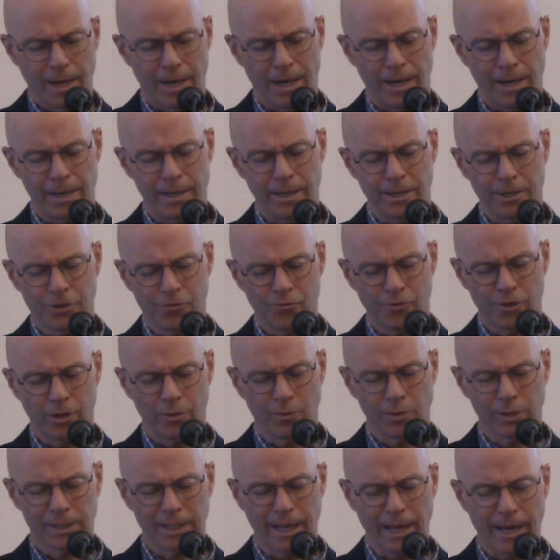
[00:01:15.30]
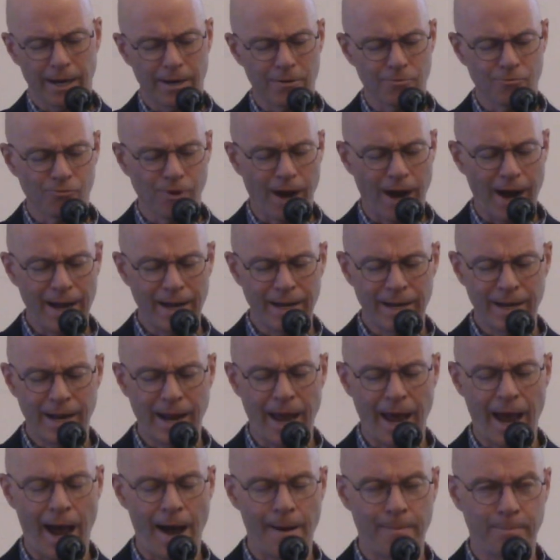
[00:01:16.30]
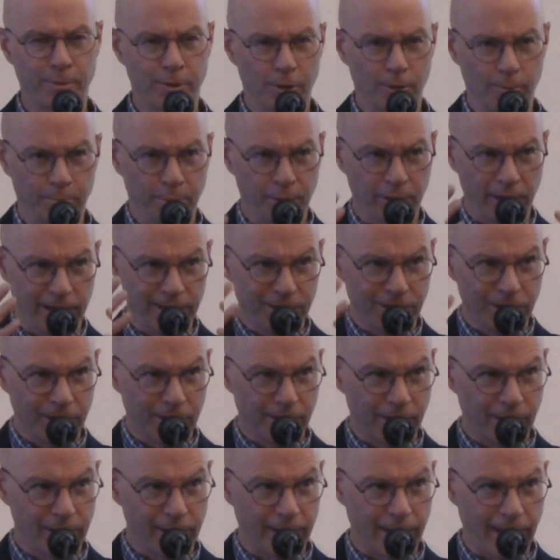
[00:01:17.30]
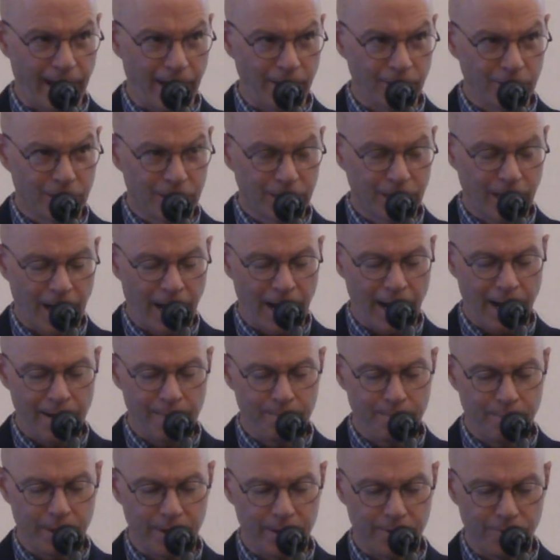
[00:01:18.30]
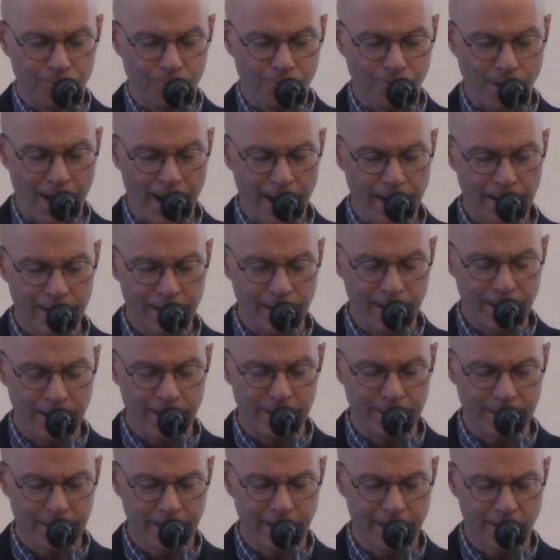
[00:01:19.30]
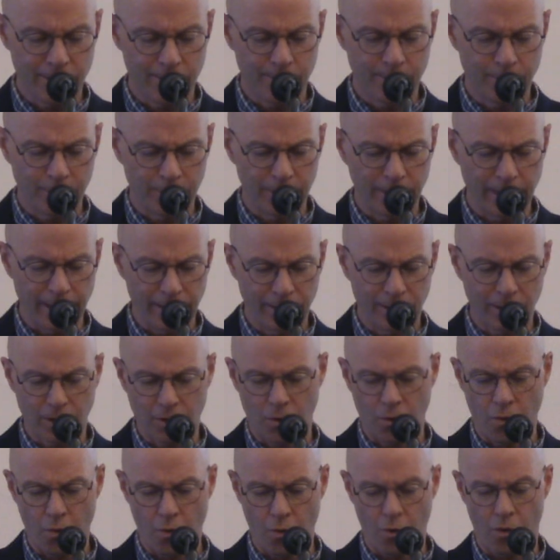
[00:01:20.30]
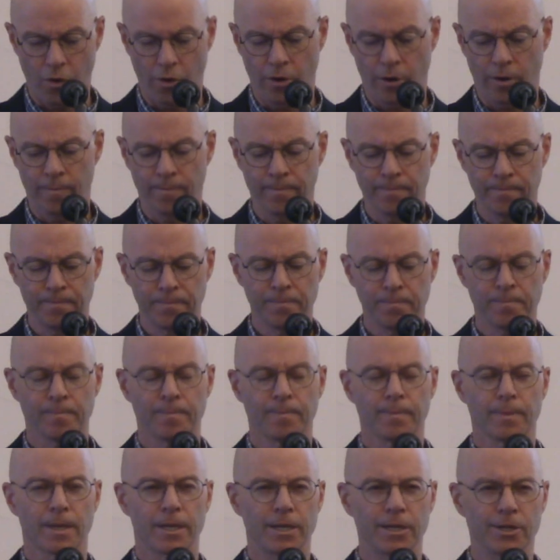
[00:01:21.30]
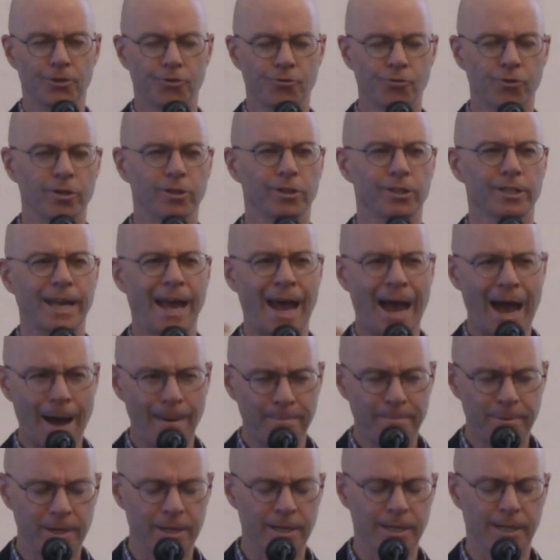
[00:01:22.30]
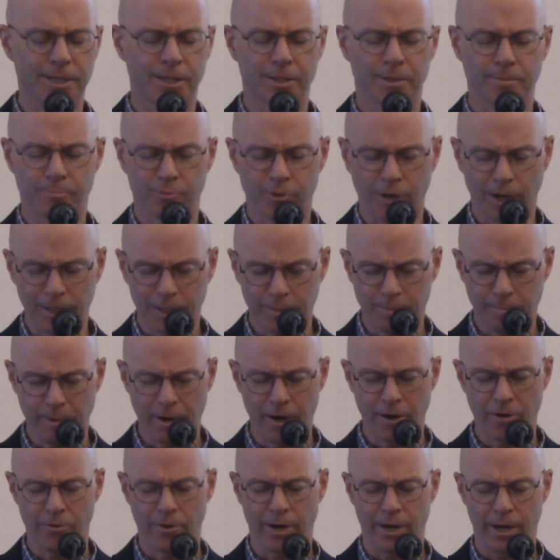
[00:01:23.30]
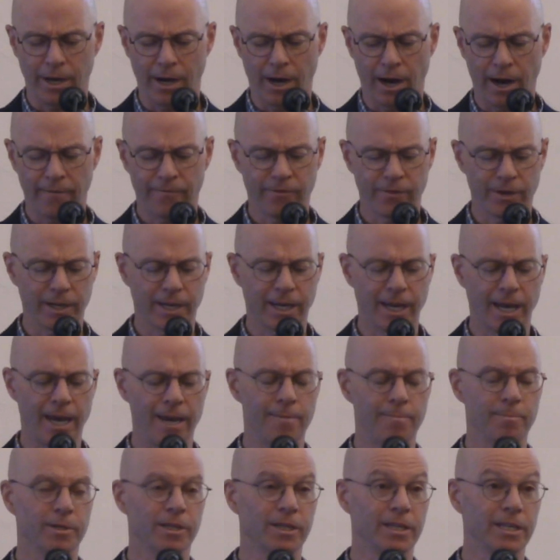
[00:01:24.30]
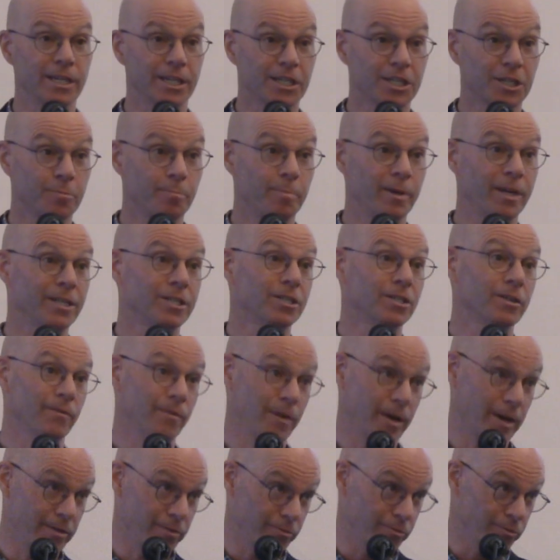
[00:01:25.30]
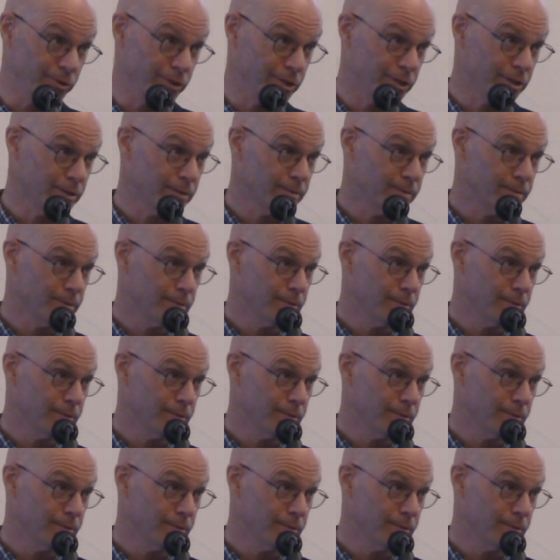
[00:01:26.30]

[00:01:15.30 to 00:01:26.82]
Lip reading: Israel was like a rotten apple, pleasant on the outside, but rotten and terrible at the core. Israel's happiness and prosperity often came at the expense of others.